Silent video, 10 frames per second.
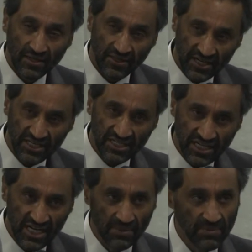third
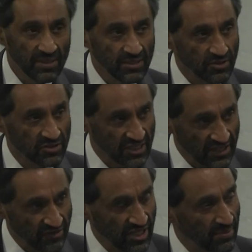term to
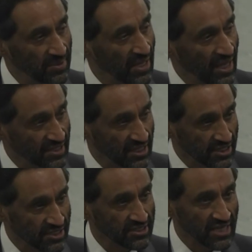serve them at the
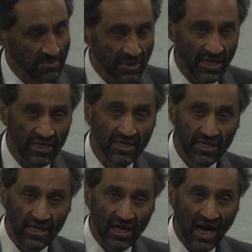London Assembly.
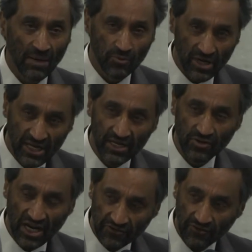I'm really
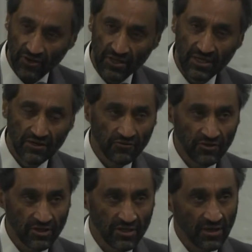grateful
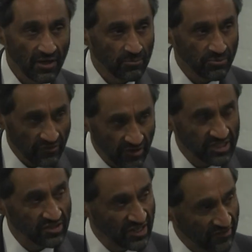for the
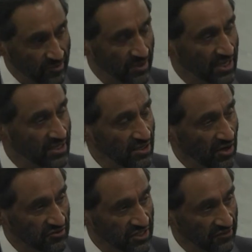privilege you've given me
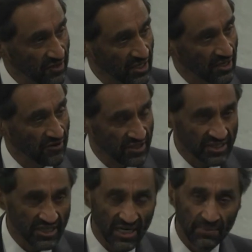of serving a further
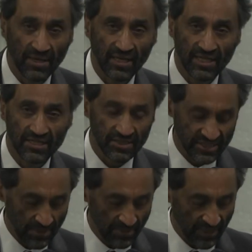term at the London
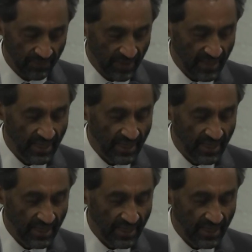Assembly.